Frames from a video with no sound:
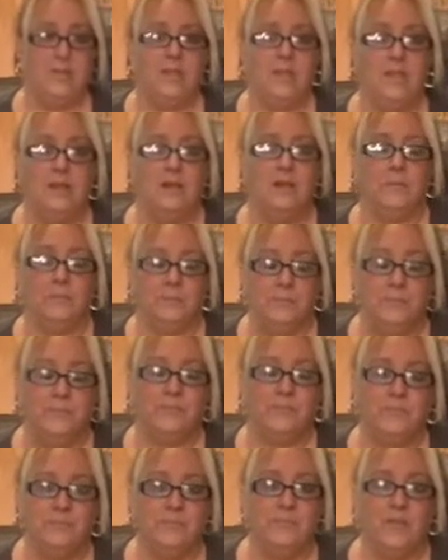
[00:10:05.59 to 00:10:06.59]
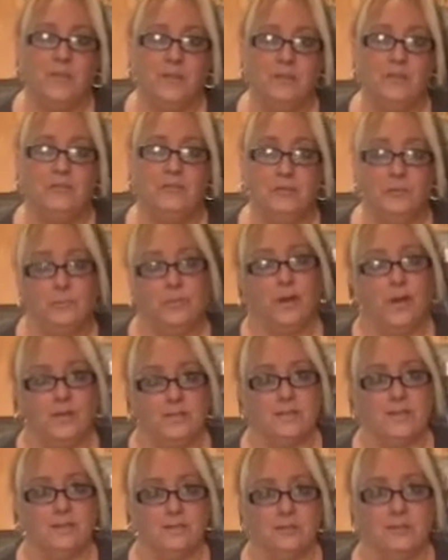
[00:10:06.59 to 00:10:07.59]
the food
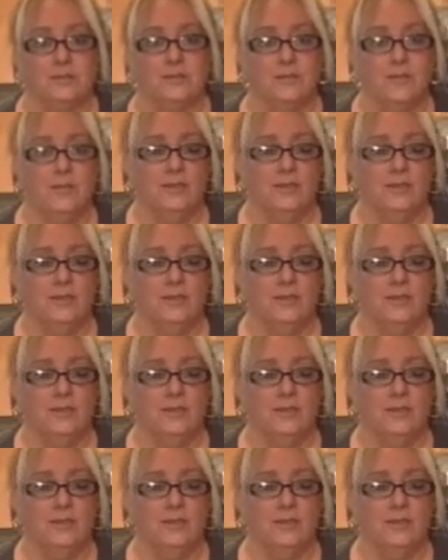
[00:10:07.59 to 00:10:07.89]
processor,